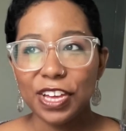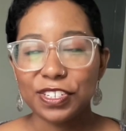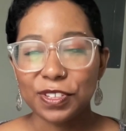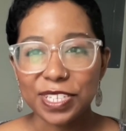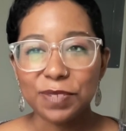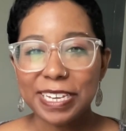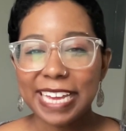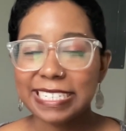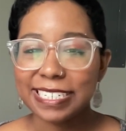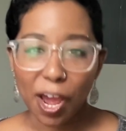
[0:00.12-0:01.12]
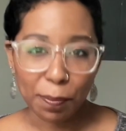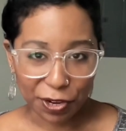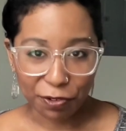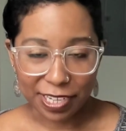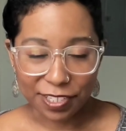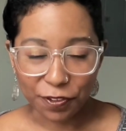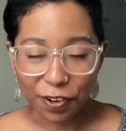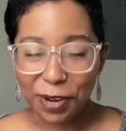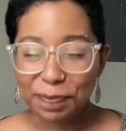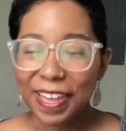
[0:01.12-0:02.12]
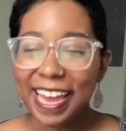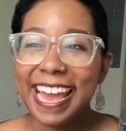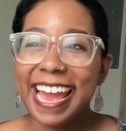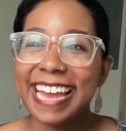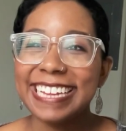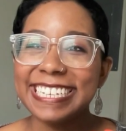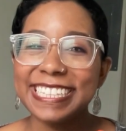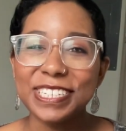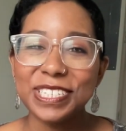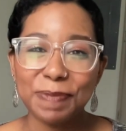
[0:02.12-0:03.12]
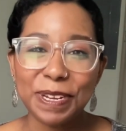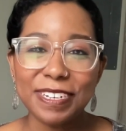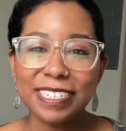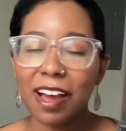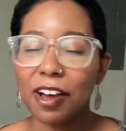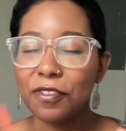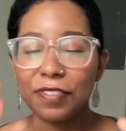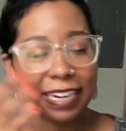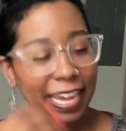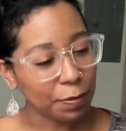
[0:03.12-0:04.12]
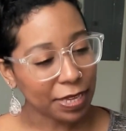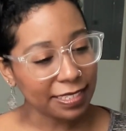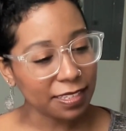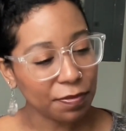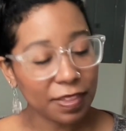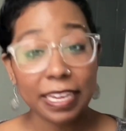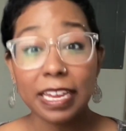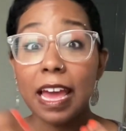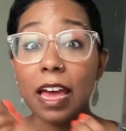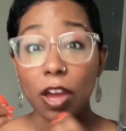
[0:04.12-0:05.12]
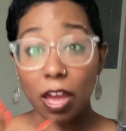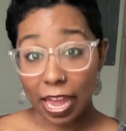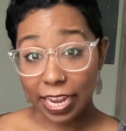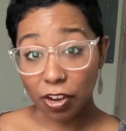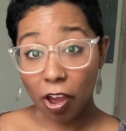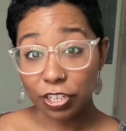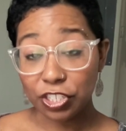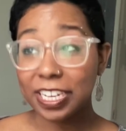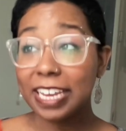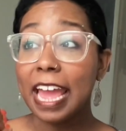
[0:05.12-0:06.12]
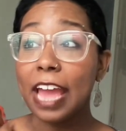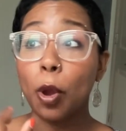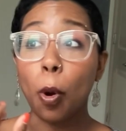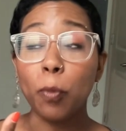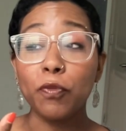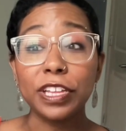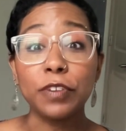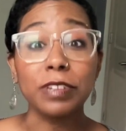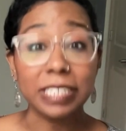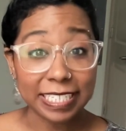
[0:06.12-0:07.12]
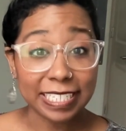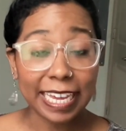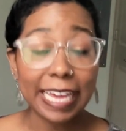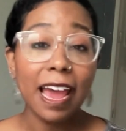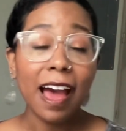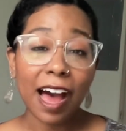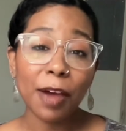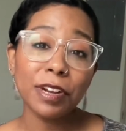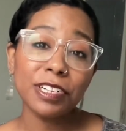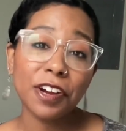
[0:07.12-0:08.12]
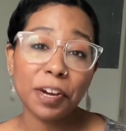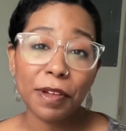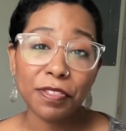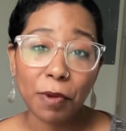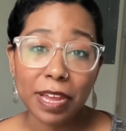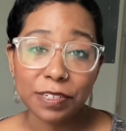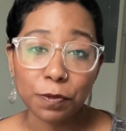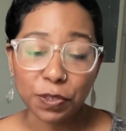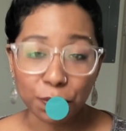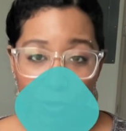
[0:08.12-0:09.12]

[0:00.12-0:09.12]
So this week has not been great so far. And in the spirit of naming something, acknowledging it, and hopefully releasing it, I want to talk about the ways in which